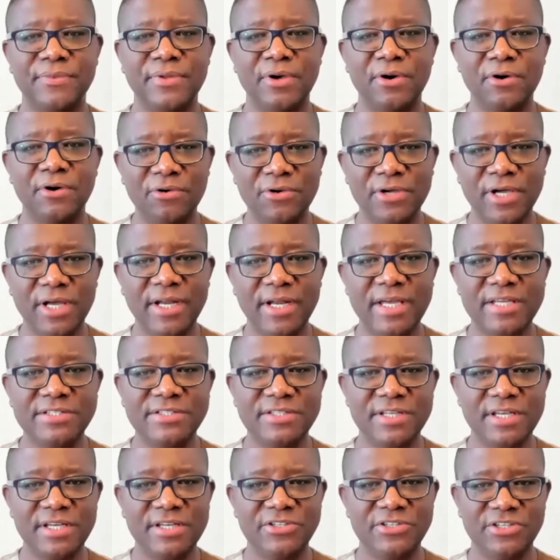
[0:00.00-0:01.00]

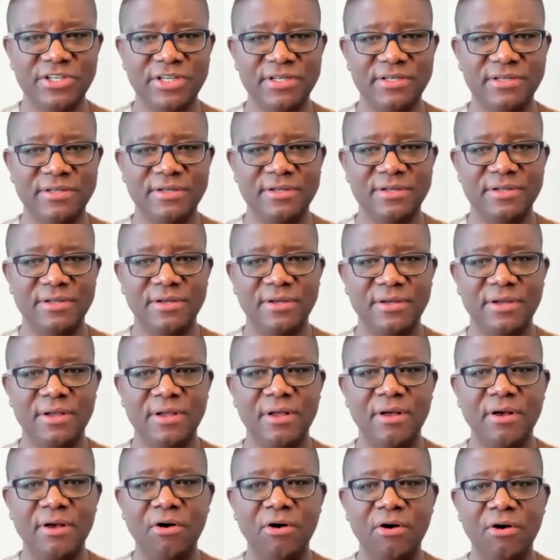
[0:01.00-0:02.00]
organization,
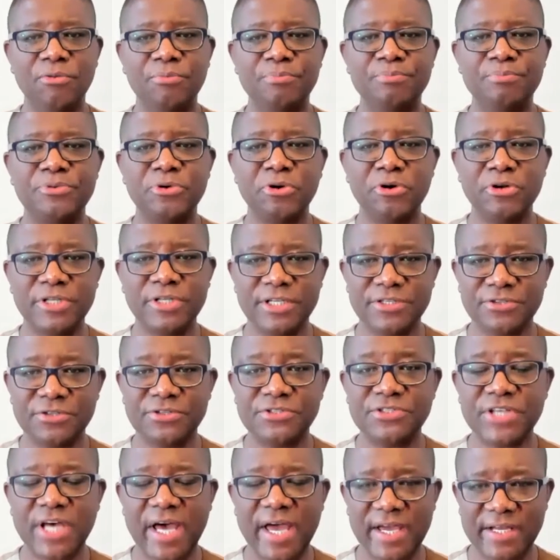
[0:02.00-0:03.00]
or broader
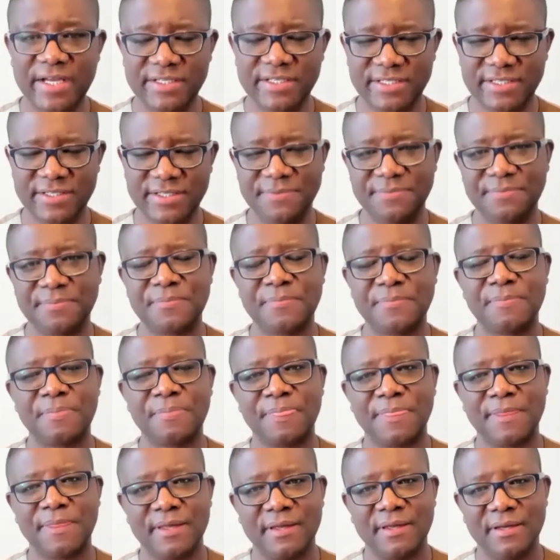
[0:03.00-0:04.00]
society,
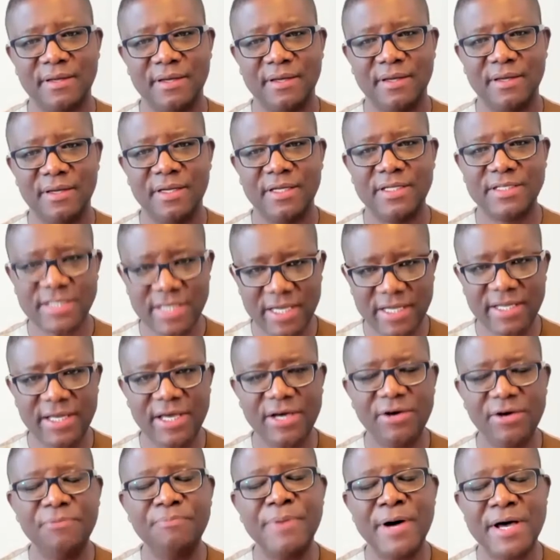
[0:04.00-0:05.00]
it can
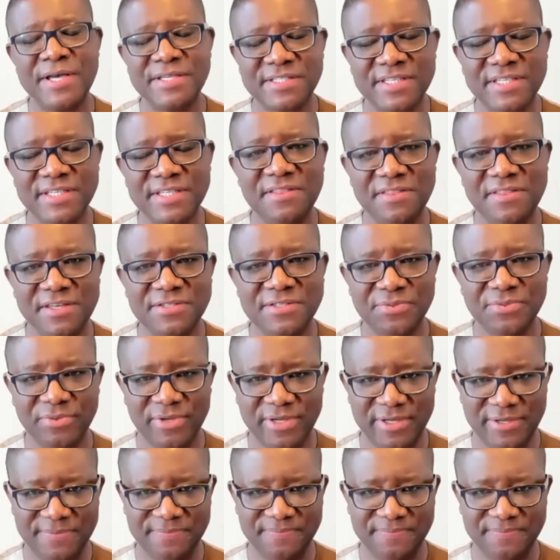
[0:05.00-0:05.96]
help us in this way.